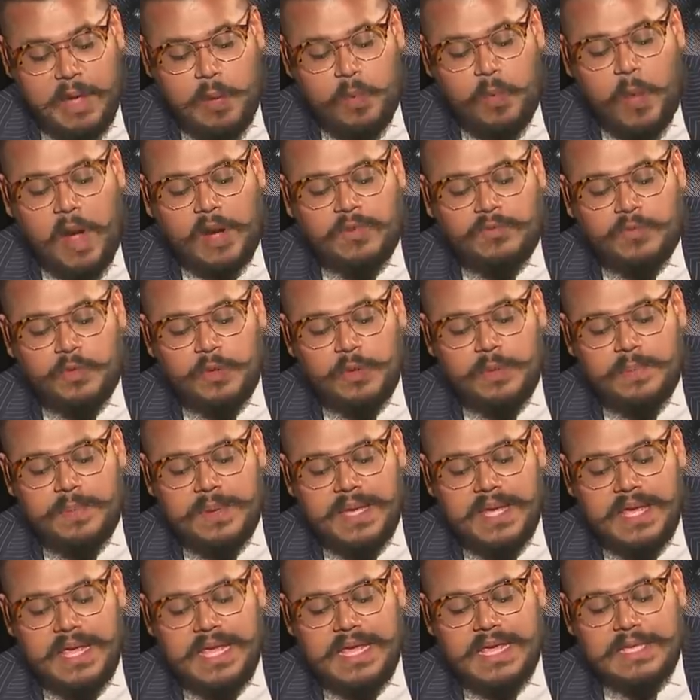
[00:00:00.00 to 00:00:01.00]
what would
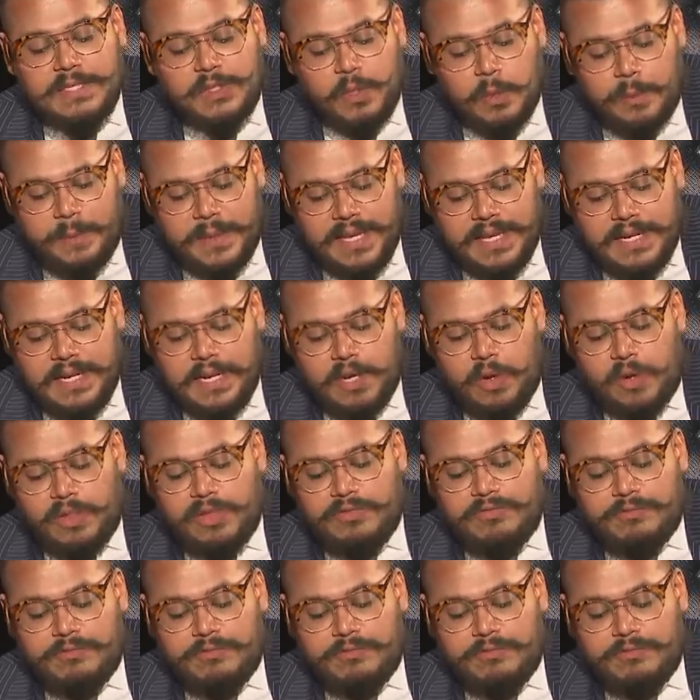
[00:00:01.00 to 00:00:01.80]
be his opinion on the